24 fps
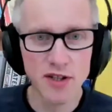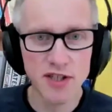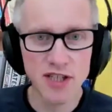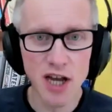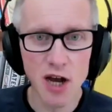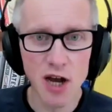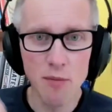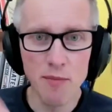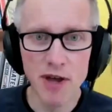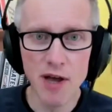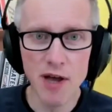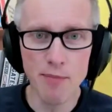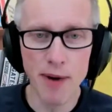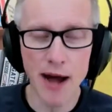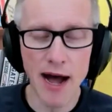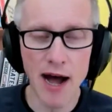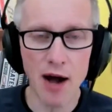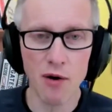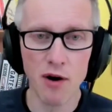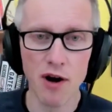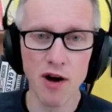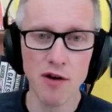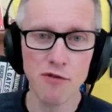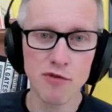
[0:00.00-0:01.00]
Tell me
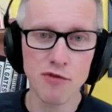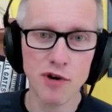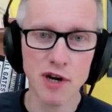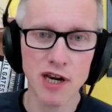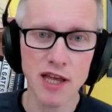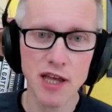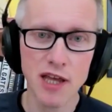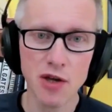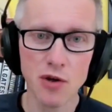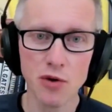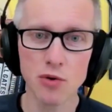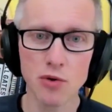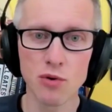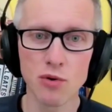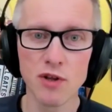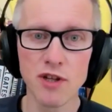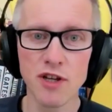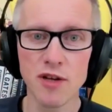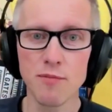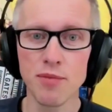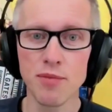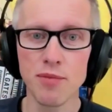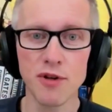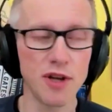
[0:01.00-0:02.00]
about a really cool
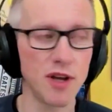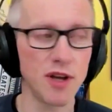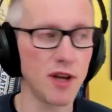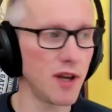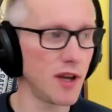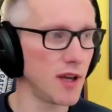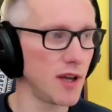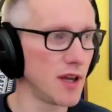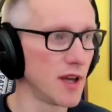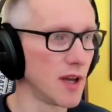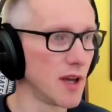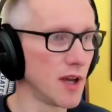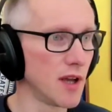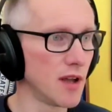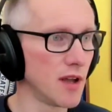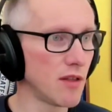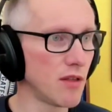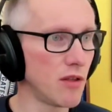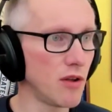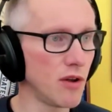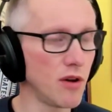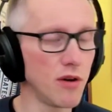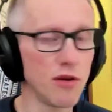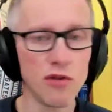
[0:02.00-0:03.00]
company
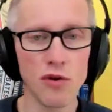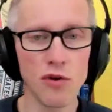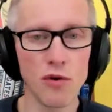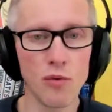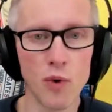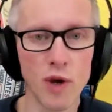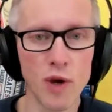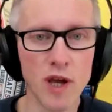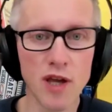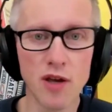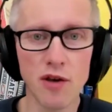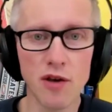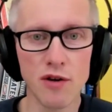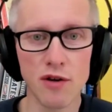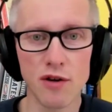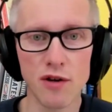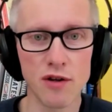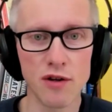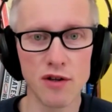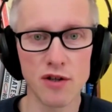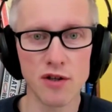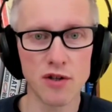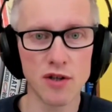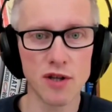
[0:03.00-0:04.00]
that we
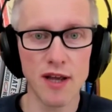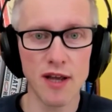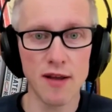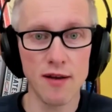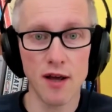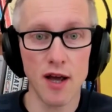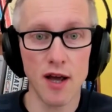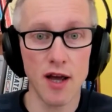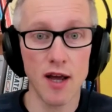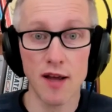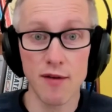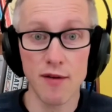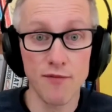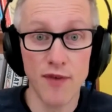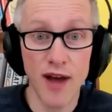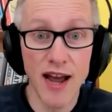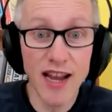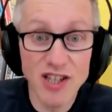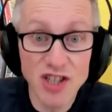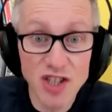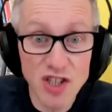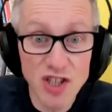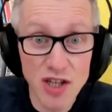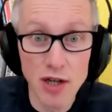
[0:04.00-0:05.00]
could
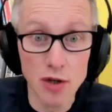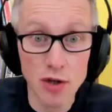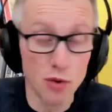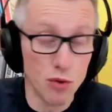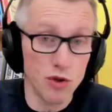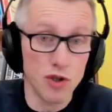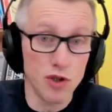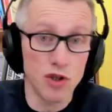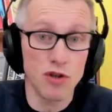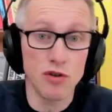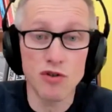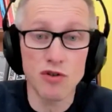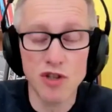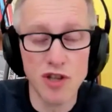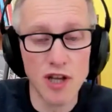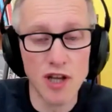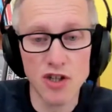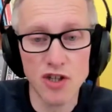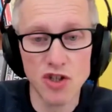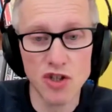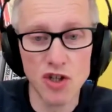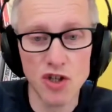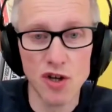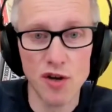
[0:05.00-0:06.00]
invest in or use
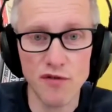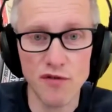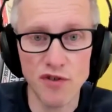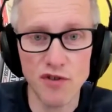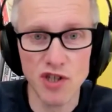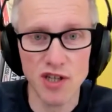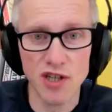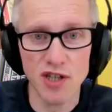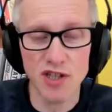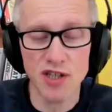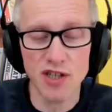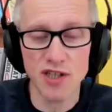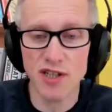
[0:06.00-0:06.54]
their services.